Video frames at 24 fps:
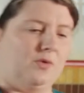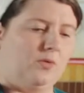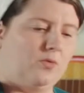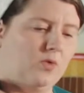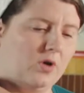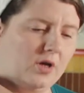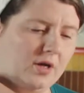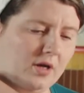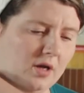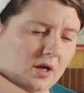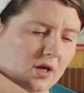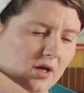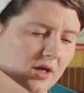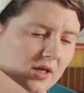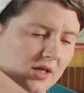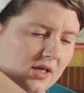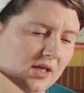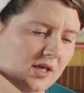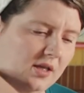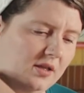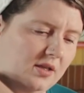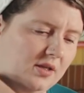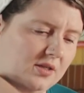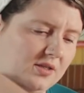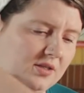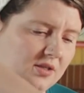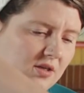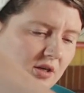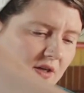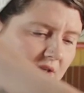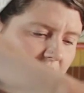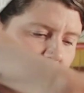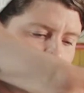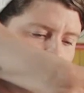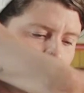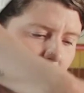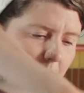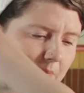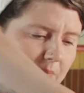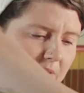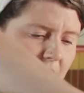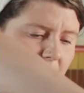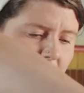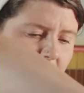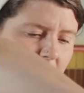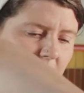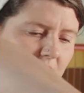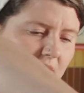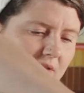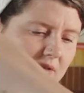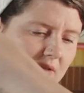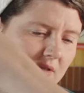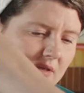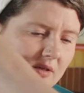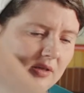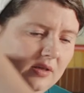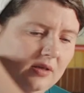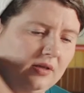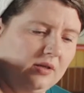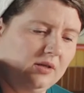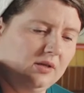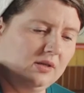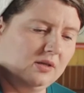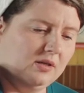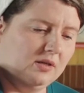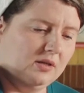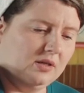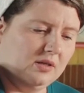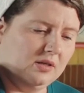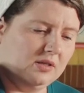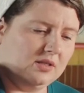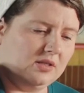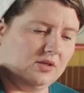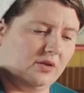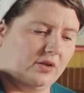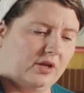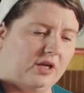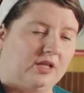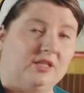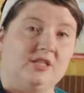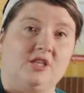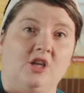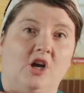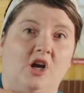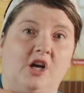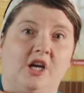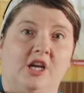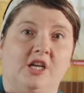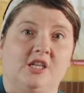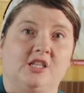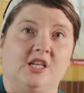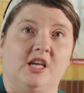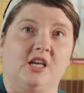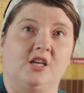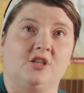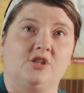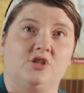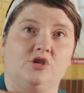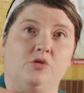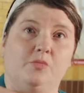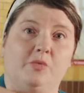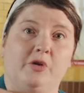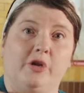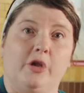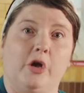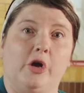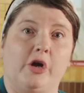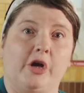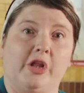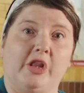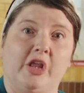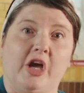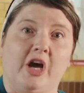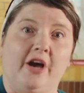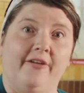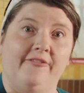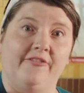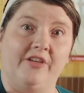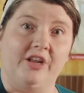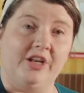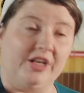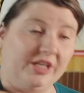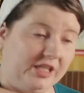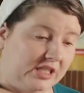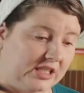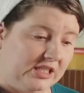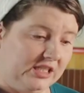wanna heat the sauce up so that it's not gonna take super long in the oven.